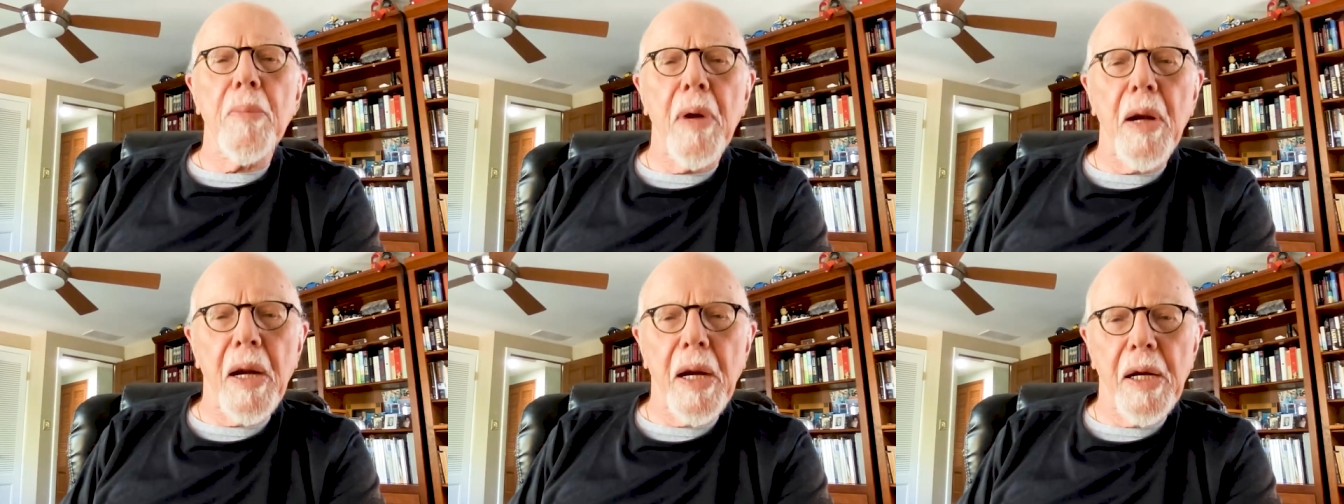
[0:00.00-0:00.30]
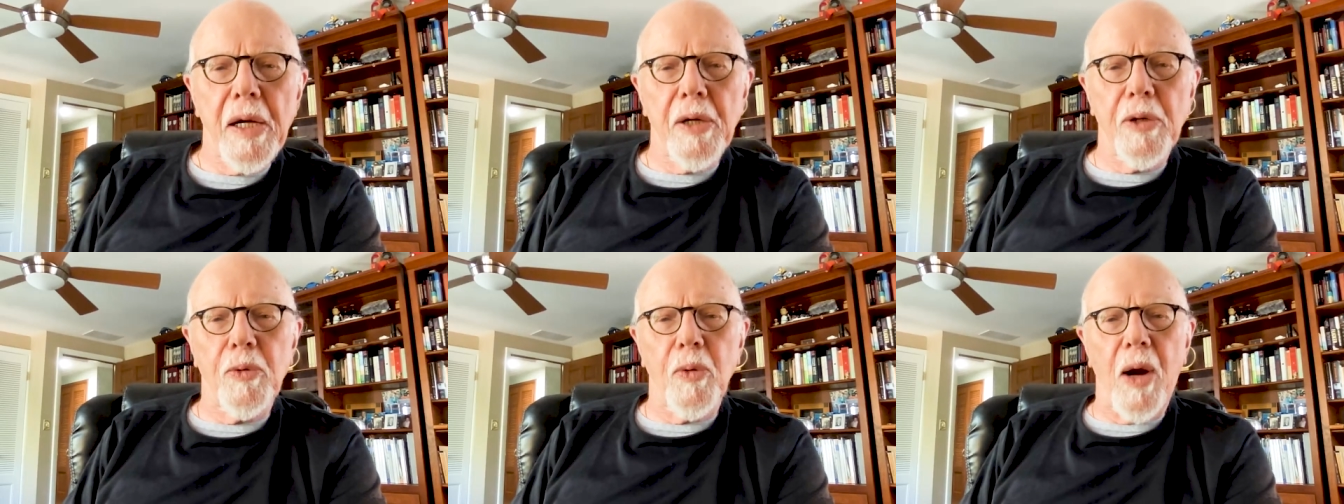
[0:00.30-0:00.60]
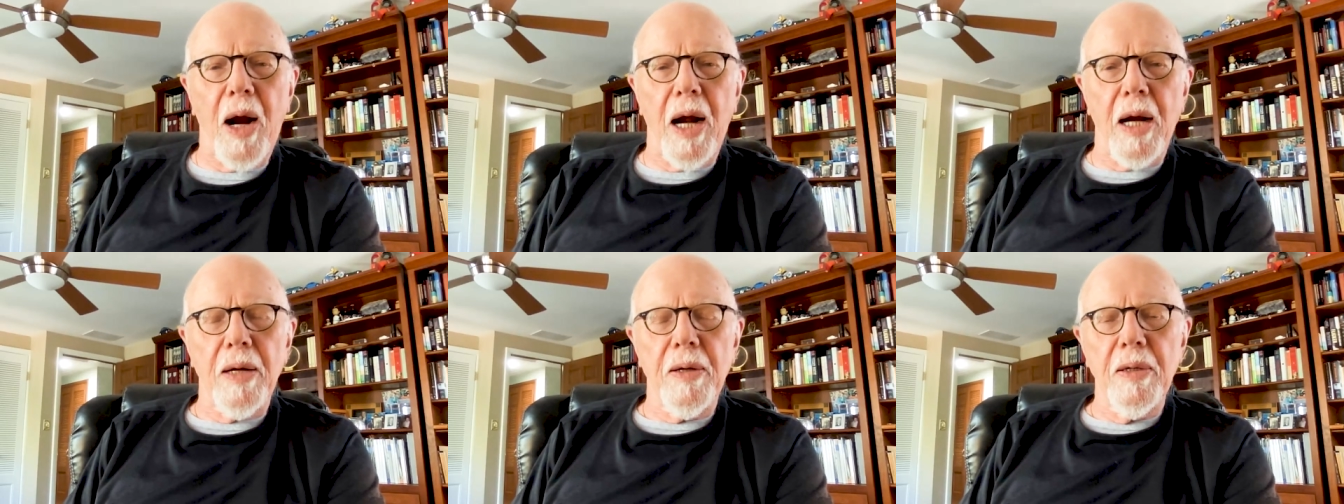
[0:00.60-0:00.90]
Mei
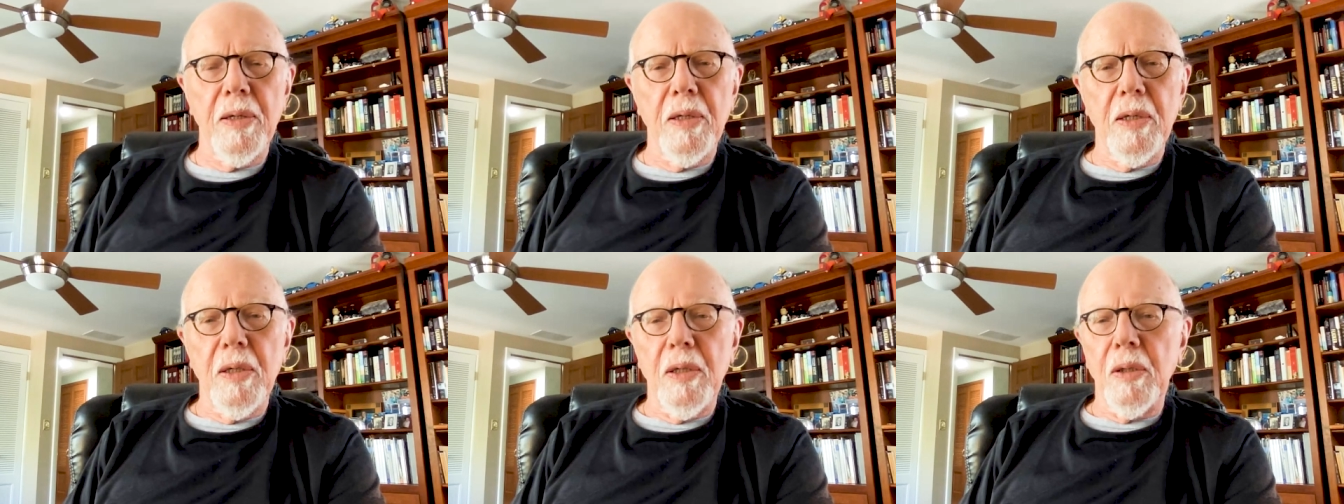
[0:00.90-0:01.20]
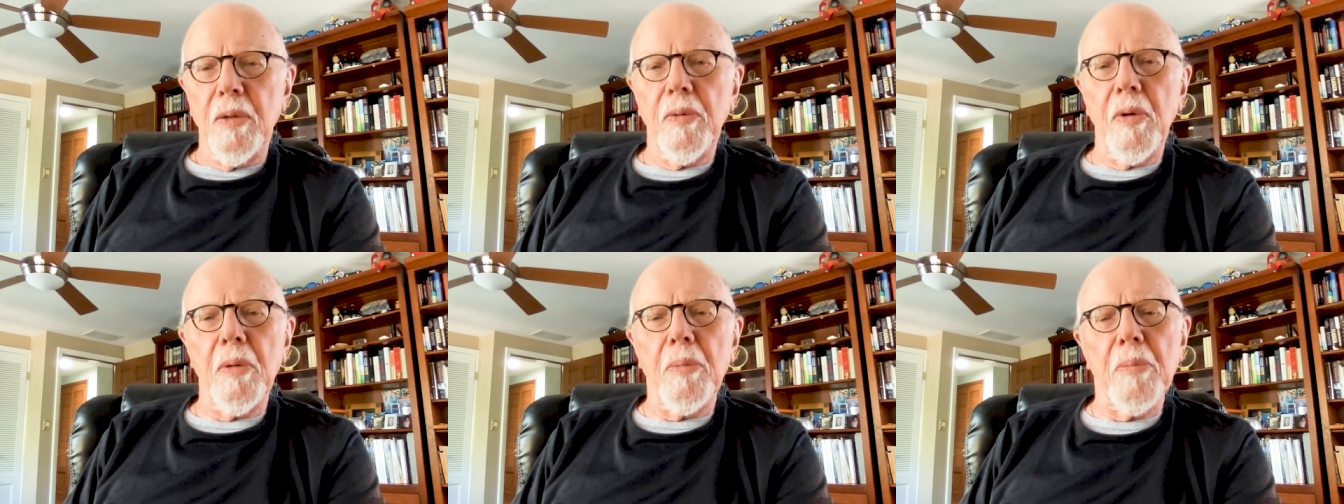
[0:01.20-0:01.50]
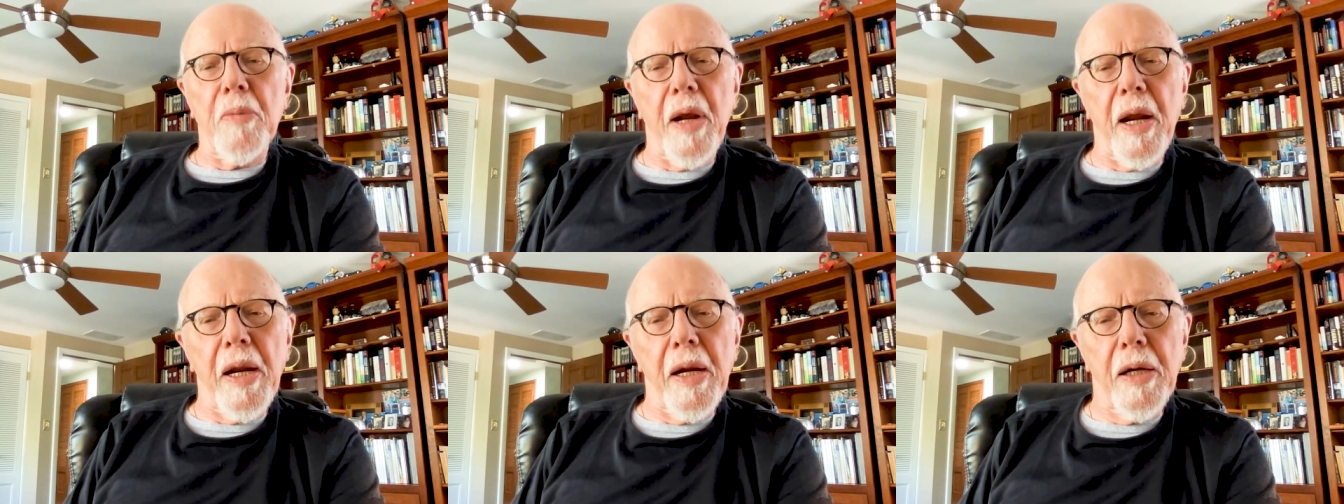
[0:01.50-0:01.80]
Guo. Well,
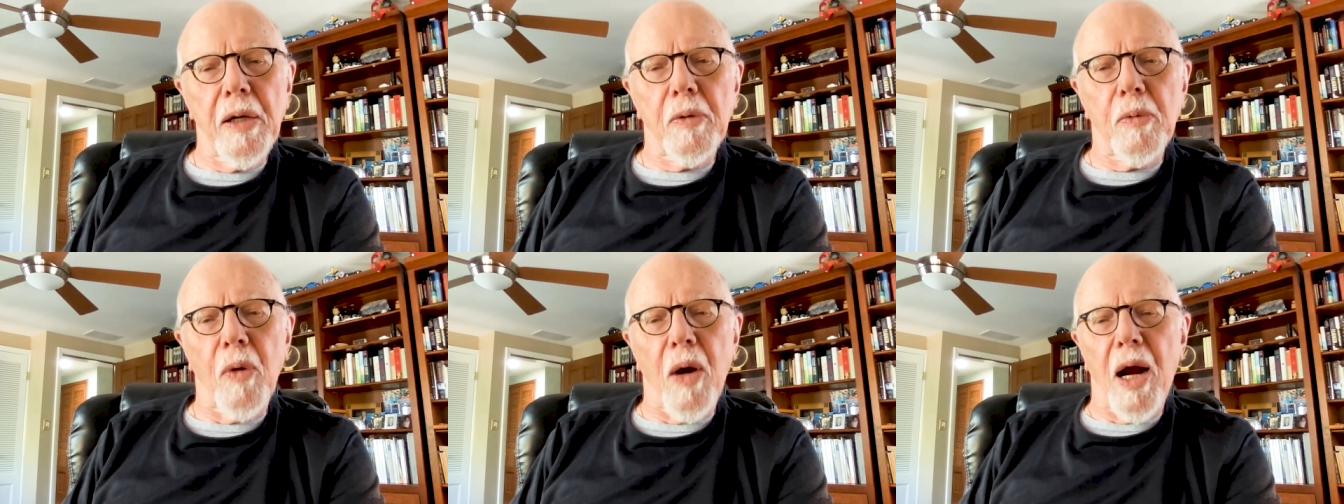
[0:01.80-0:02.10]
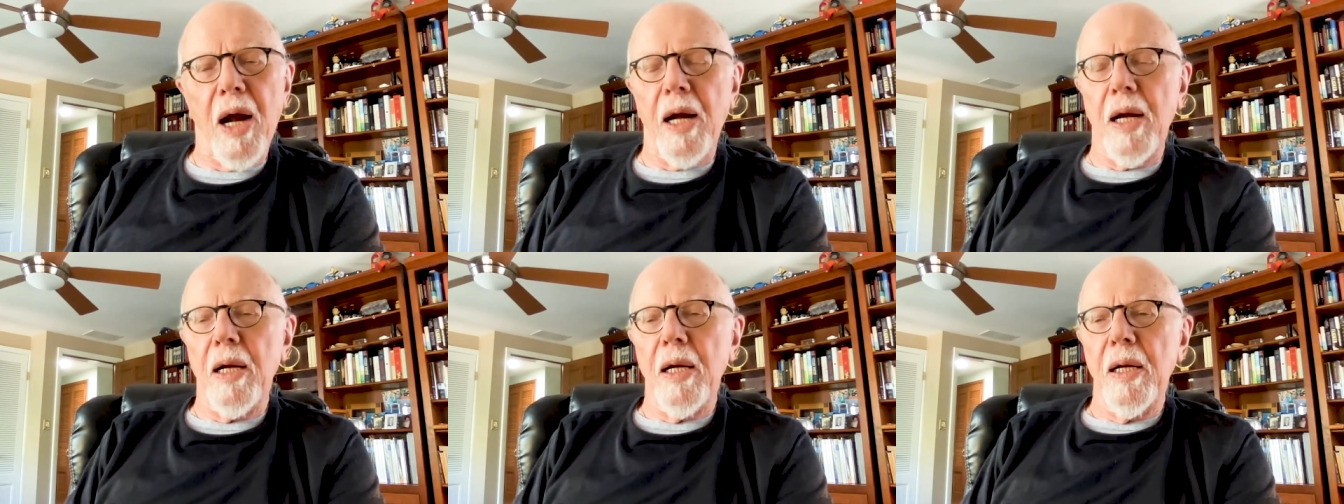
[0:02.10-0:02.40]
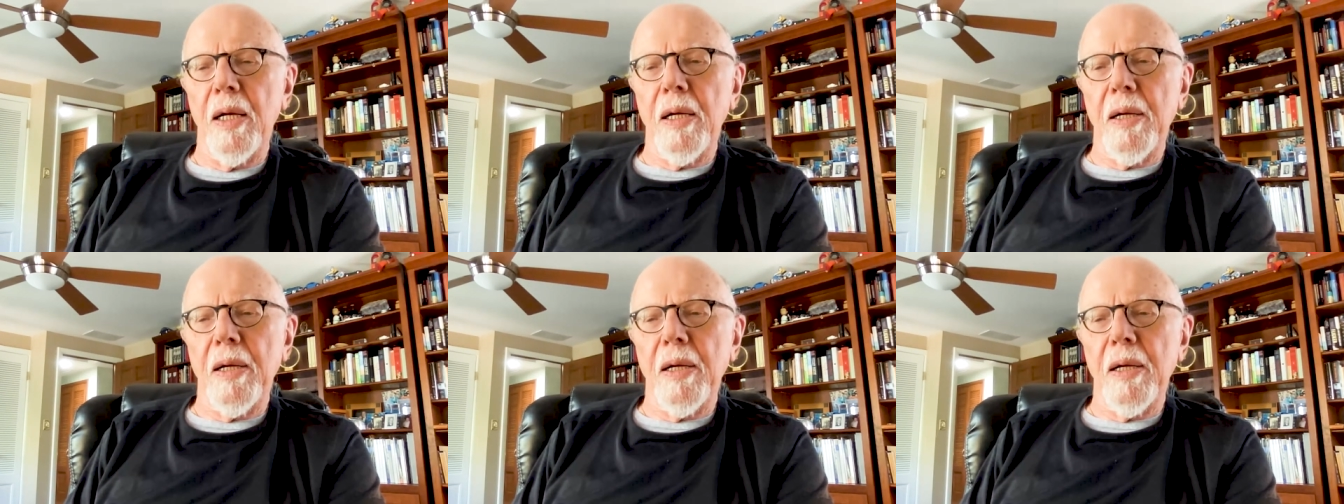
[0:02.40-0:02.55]
Mei Guo